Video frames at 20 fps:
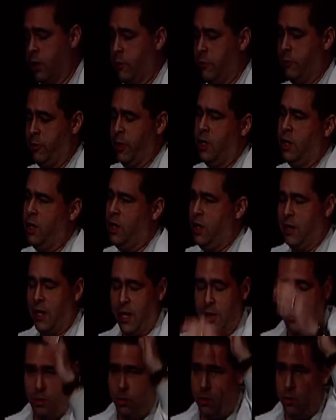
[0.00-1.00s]
of
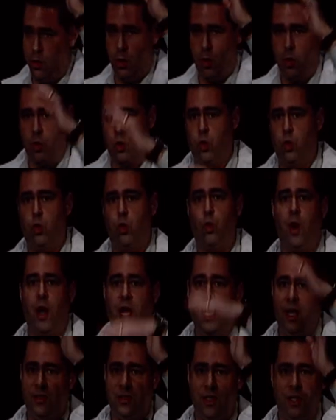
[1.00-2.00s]
that
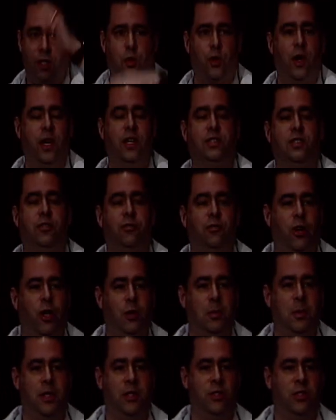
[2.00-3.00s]
crazy, crazy
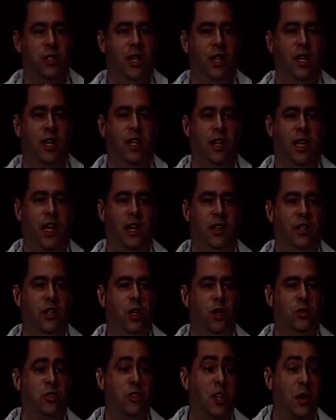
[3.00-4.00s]
verbiage that
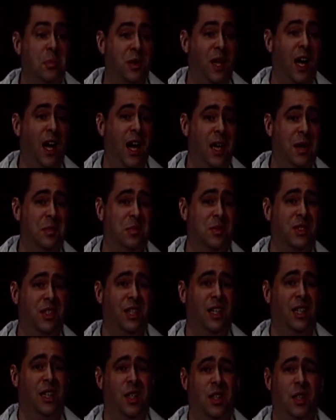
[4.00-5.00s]
sometimes
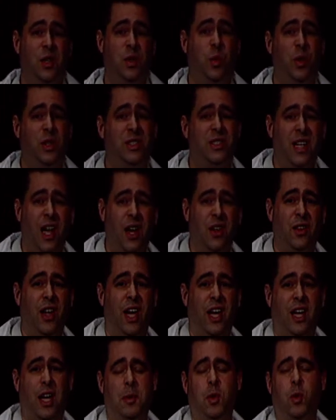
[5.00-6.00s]
we sound
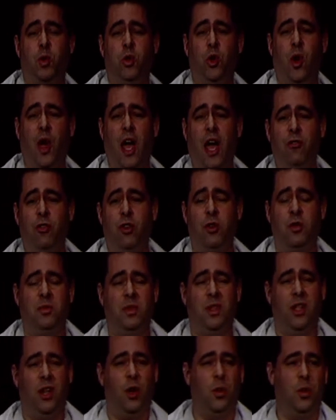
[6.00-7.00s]
like. I mean, would you ever
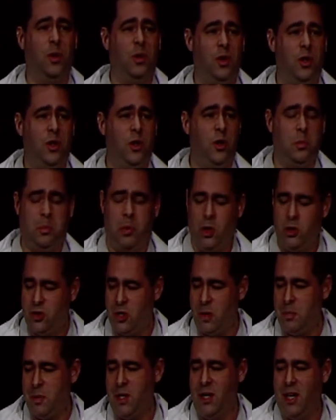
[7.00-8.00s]
put
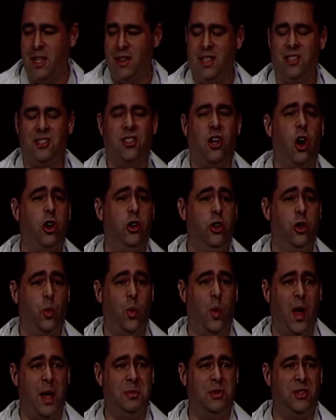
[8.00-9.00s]
something like this on your
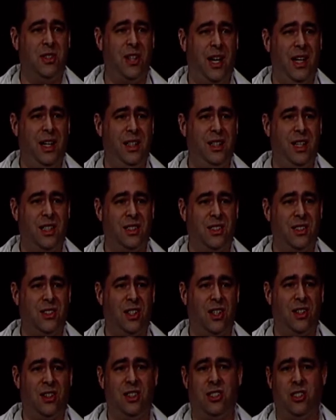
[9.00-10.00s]
website
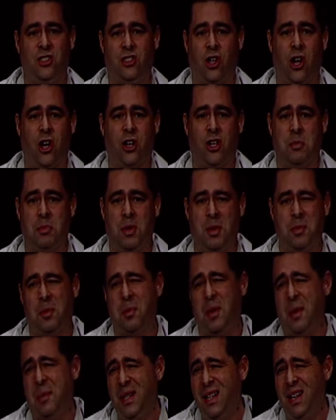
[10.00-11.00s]
necessarily, just talking to people?
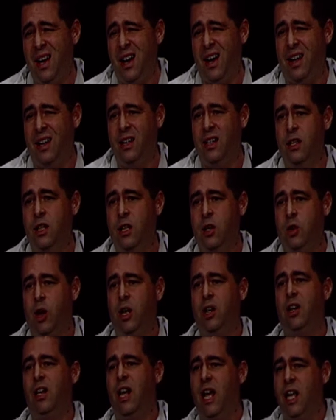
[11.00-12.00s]
Probably not,
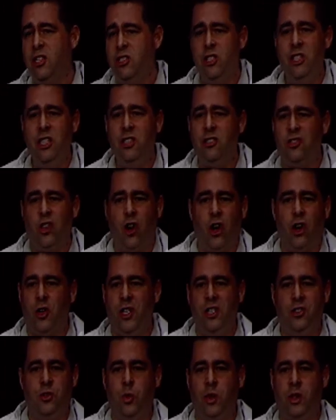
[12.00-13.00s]
right? Let engineers talk
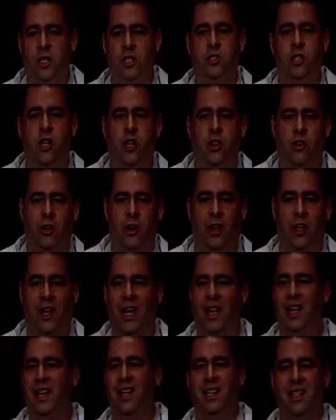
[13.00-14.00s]
with each other on
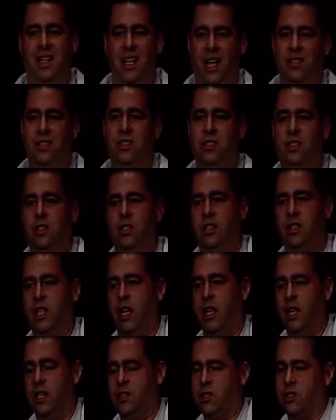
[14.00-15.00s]
that,
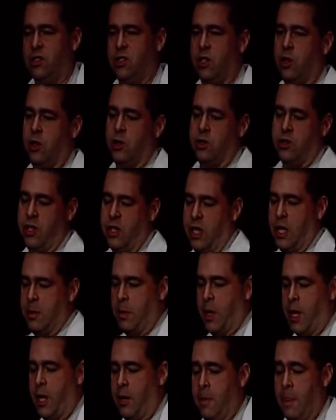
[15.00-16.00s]
not necessarily to the end
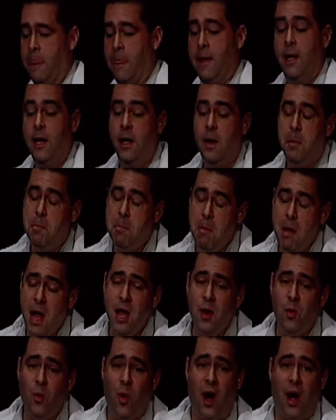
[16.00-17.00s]
buyer.
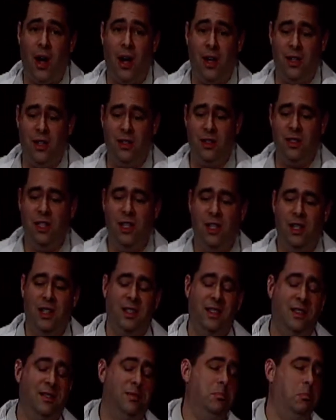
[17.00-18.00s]
Meanwhile,
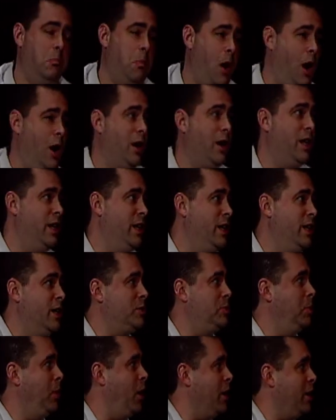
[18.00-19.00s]

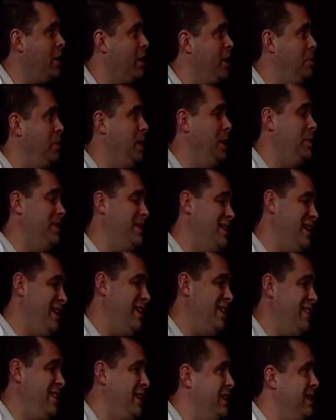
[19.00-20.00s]
us marketing people kind
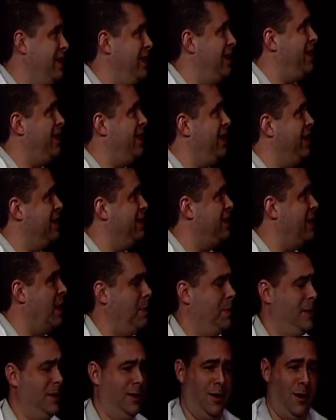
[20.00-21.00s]
of think the other thing is
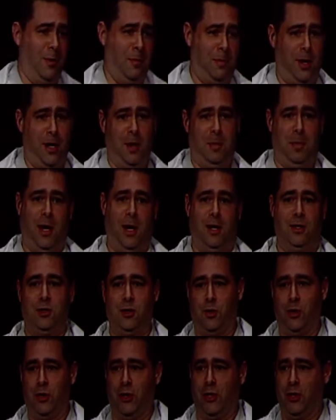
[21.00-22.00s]
happening. Our brake pads are
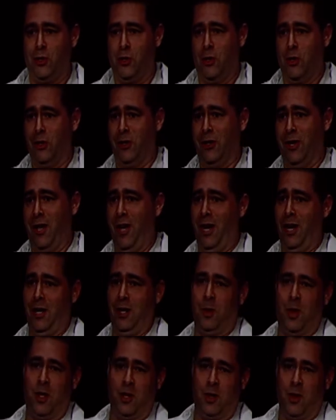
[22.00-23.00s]
really cool. Hey,
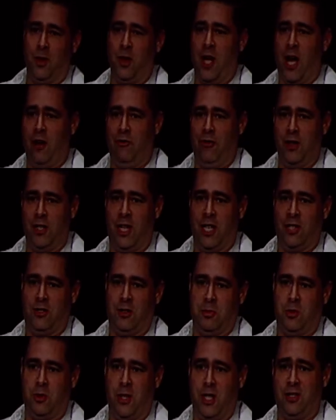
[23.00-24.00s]
you want to go golfing, get
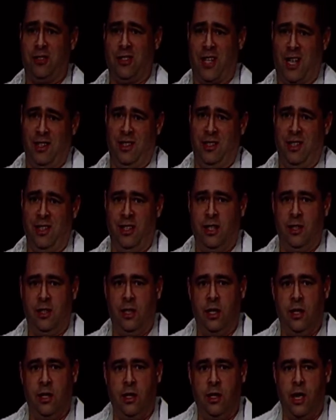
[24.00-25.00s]
some drinks, sign the deal at the
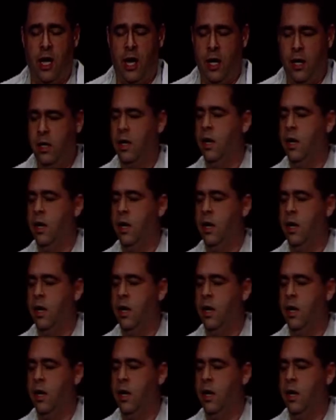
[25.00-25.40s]
end of the day?